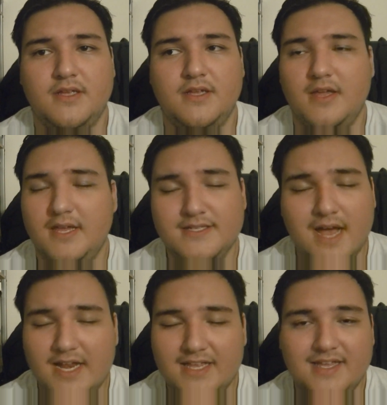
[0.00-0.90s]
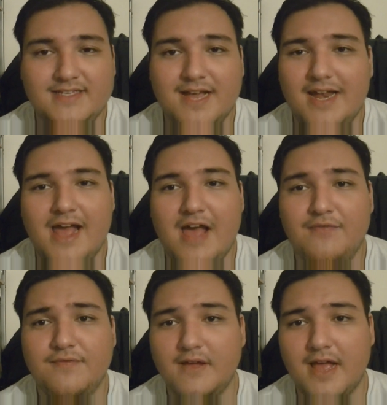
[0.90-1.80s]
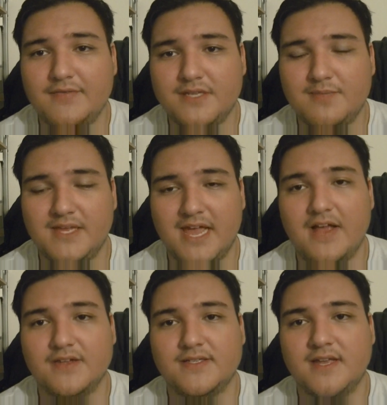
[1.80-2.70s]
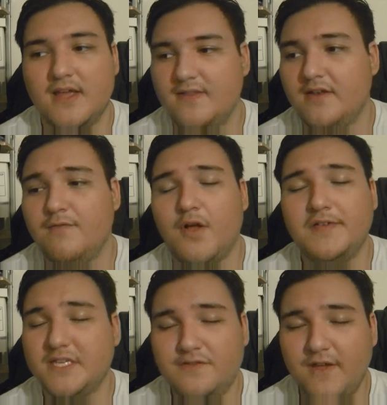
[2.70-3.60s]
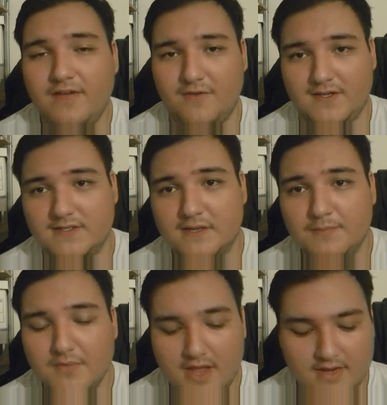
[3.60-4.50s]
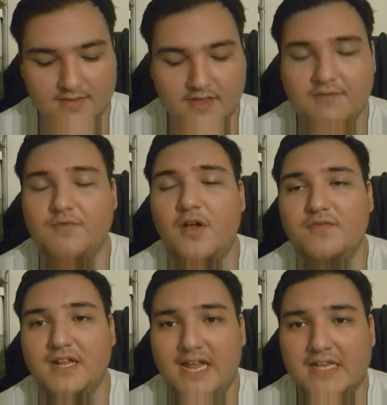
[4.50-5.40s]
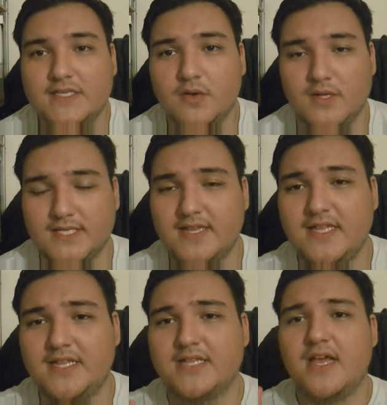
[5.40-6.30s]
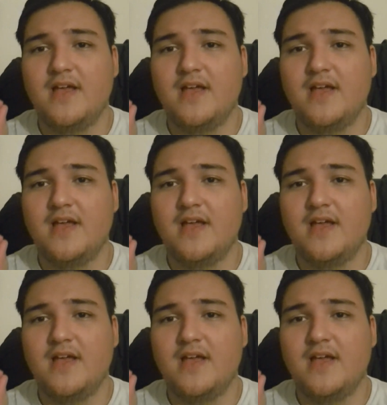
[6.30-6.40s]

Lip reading: he's got to have something else that involves his favorites and that involve the classic ones. And I think that